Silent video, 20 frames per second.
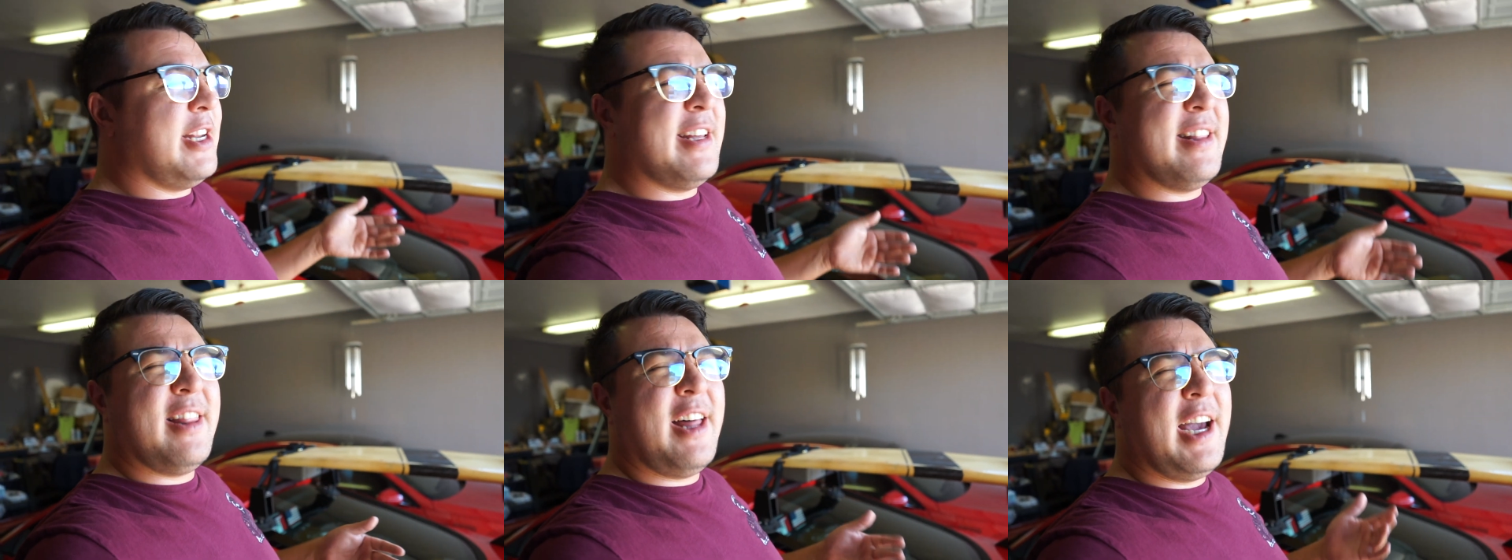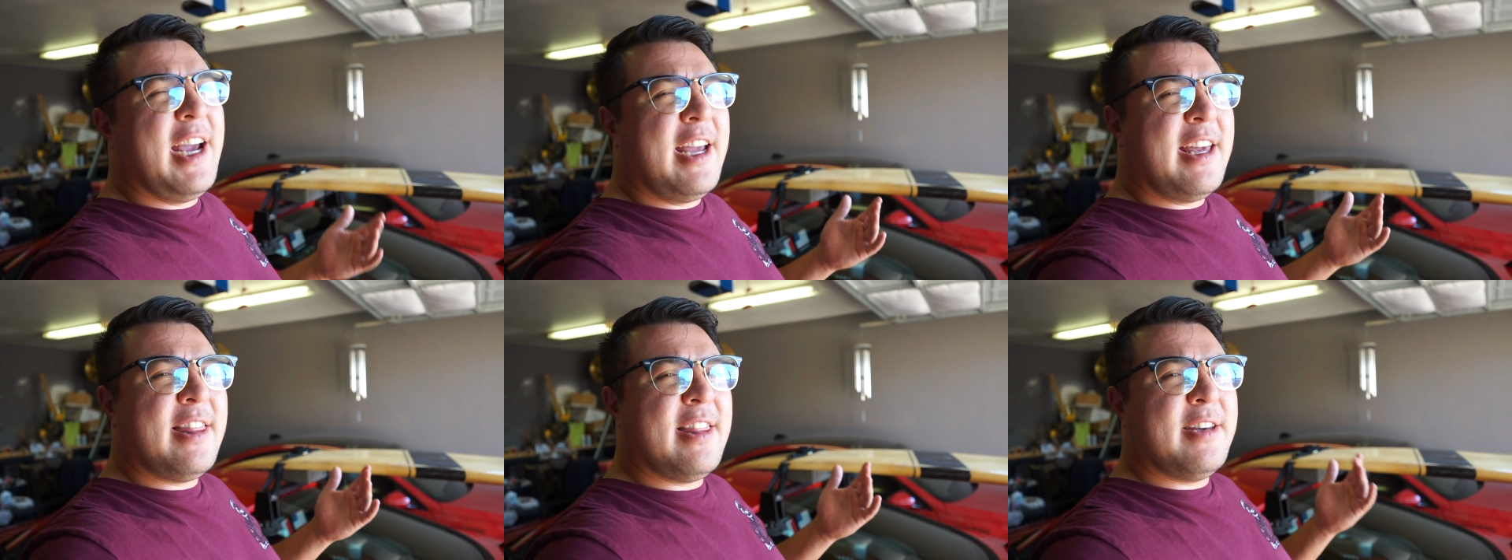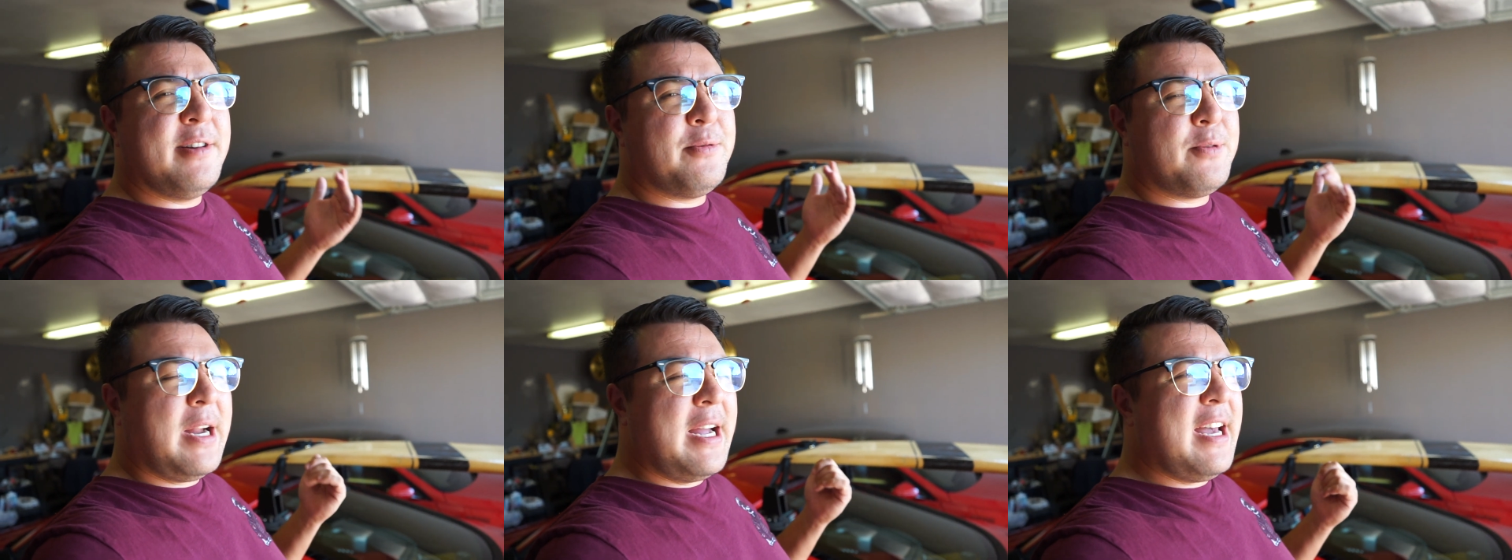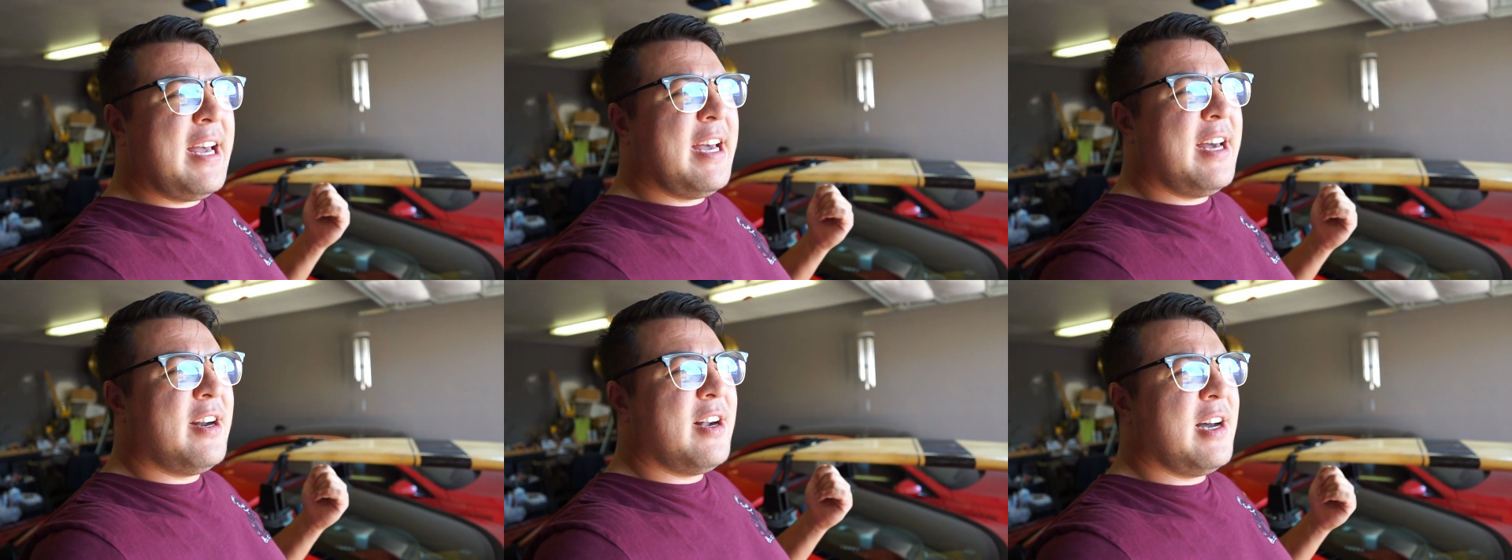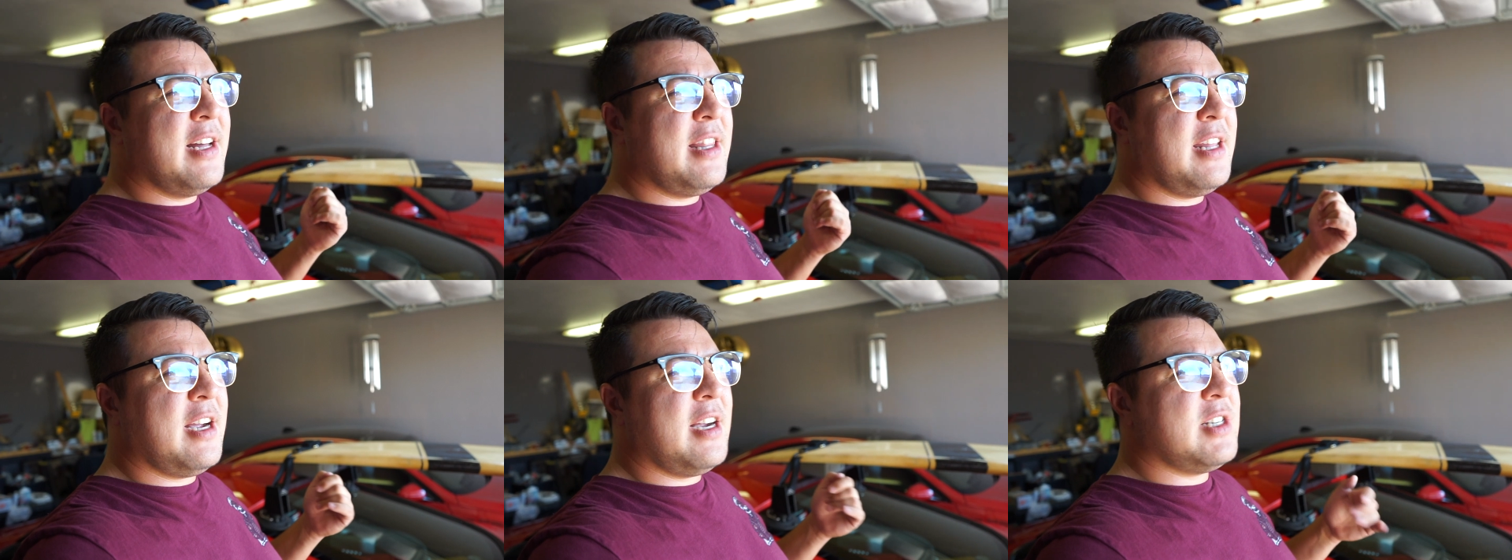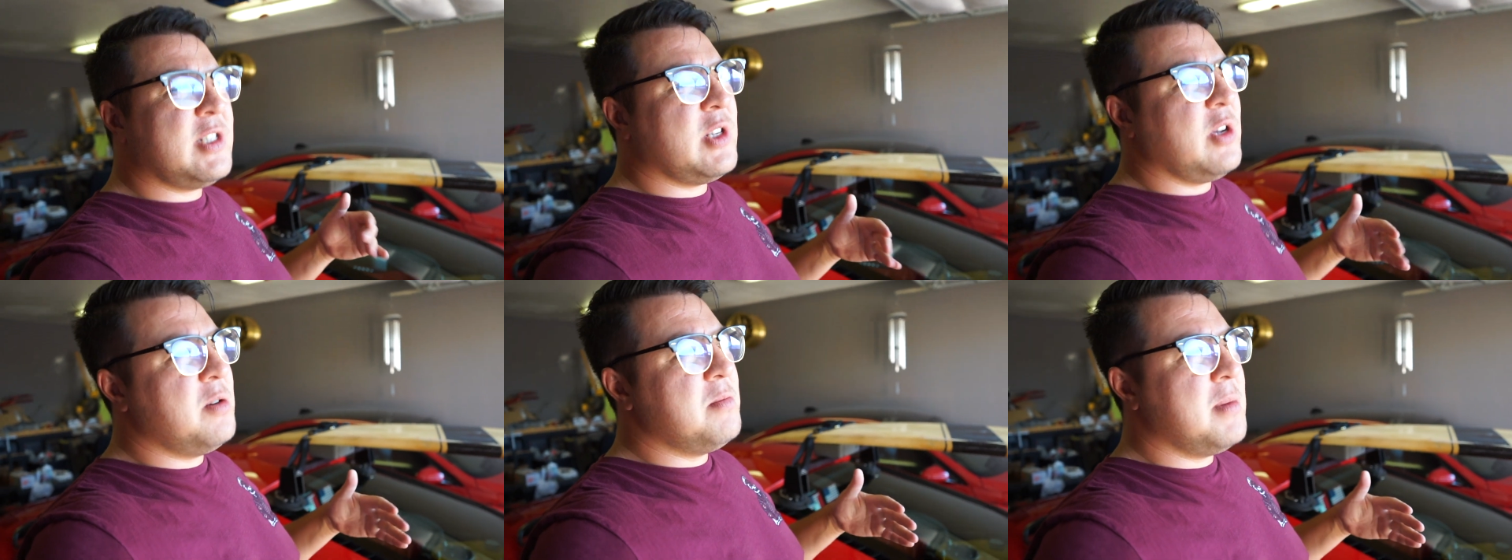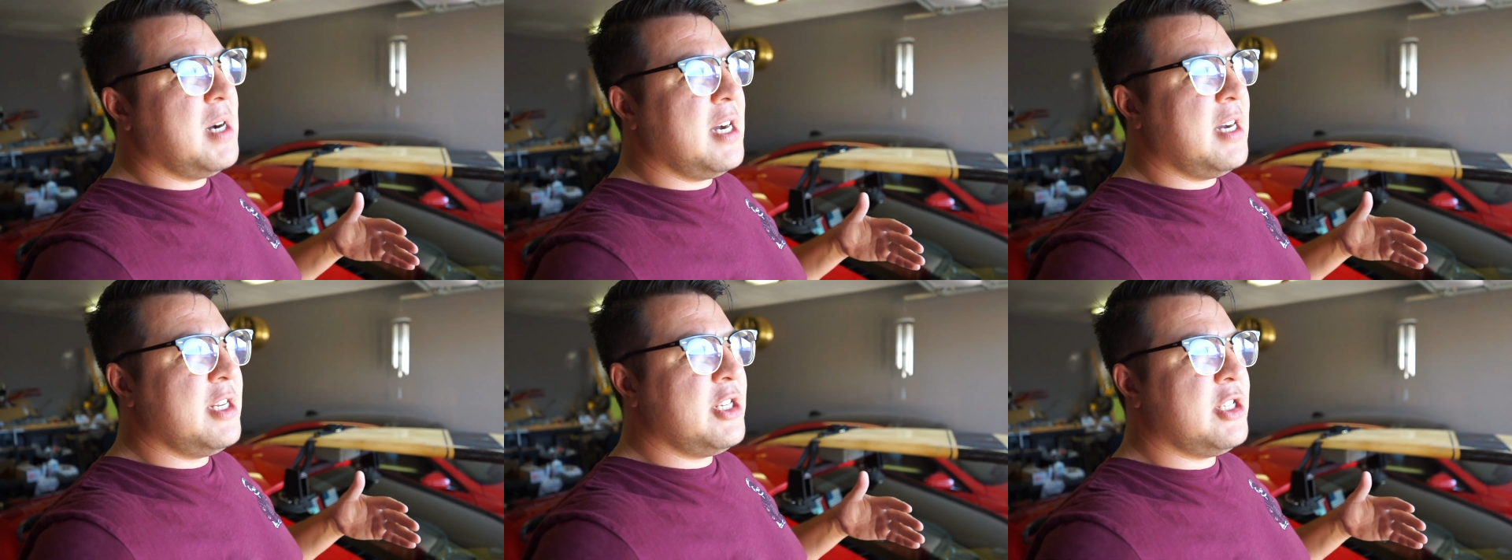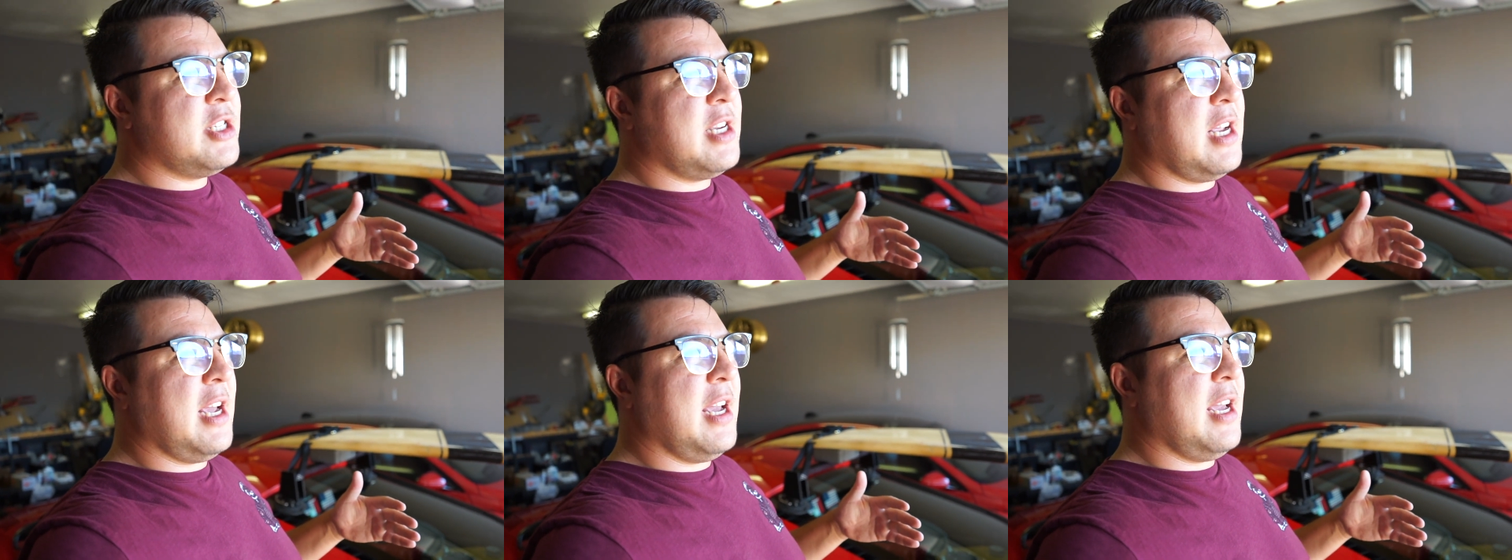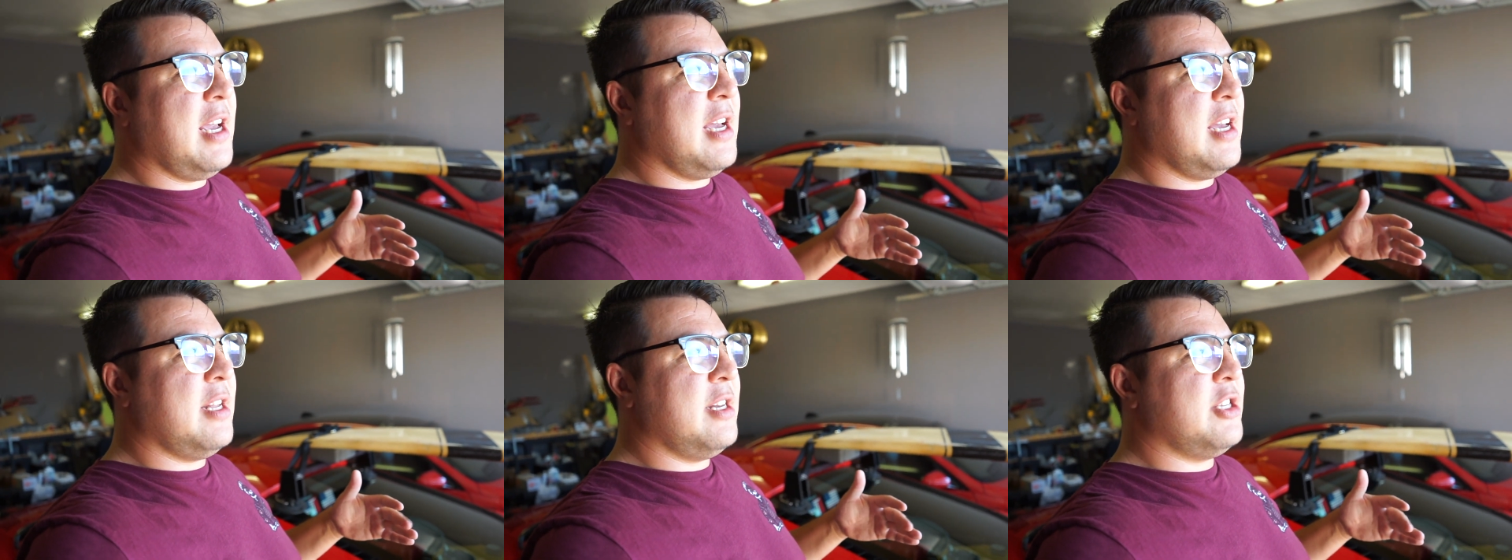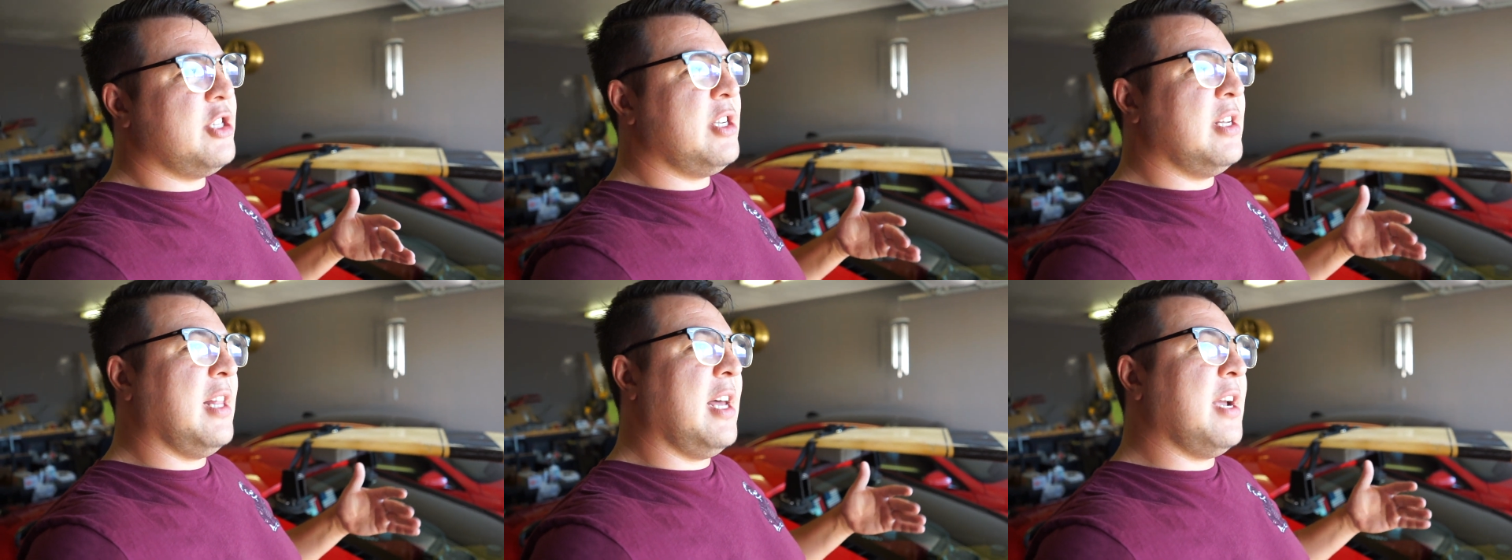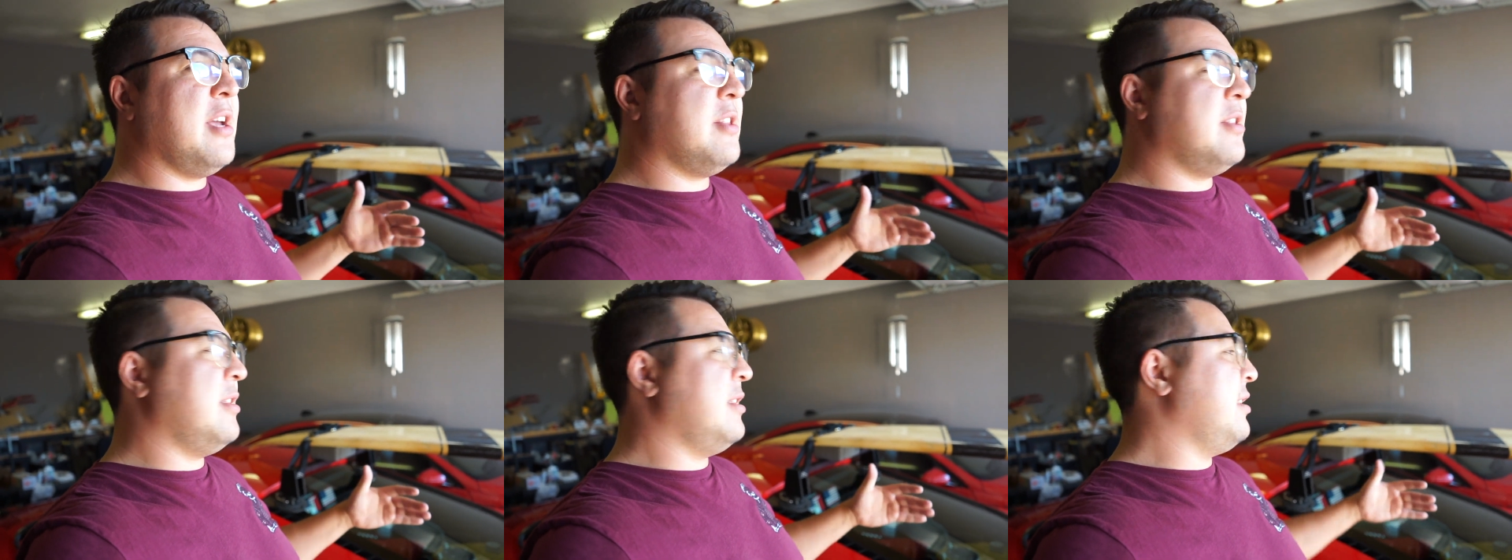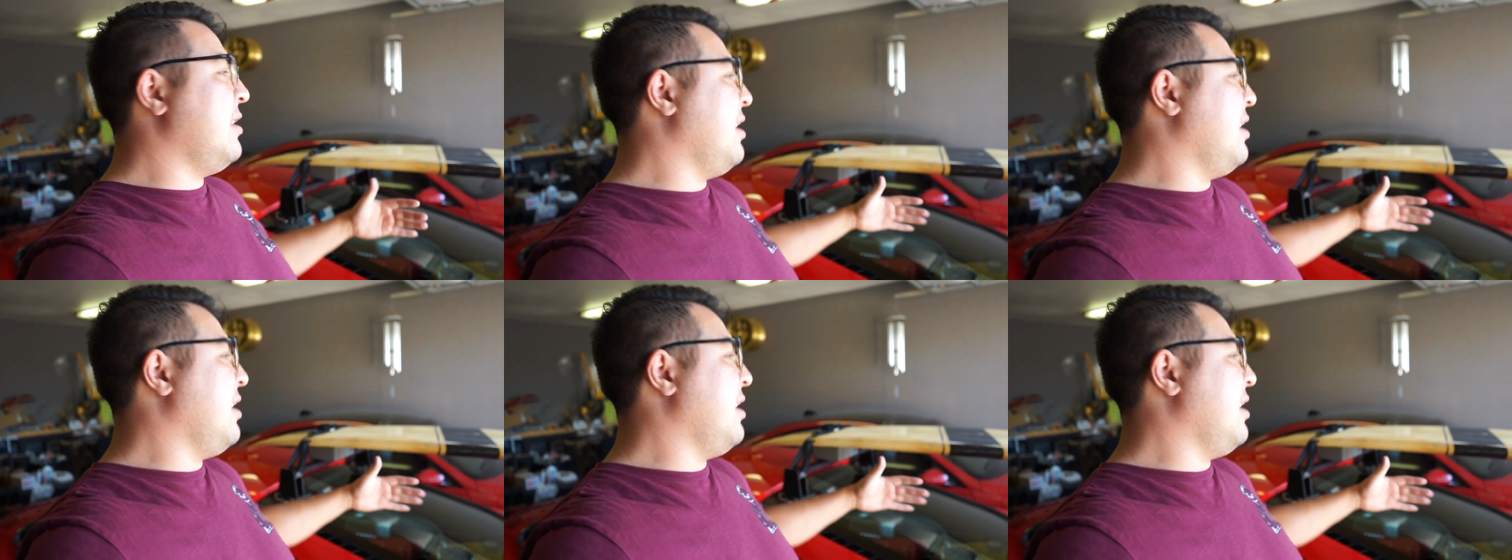didn't like the red on there so much, and she liked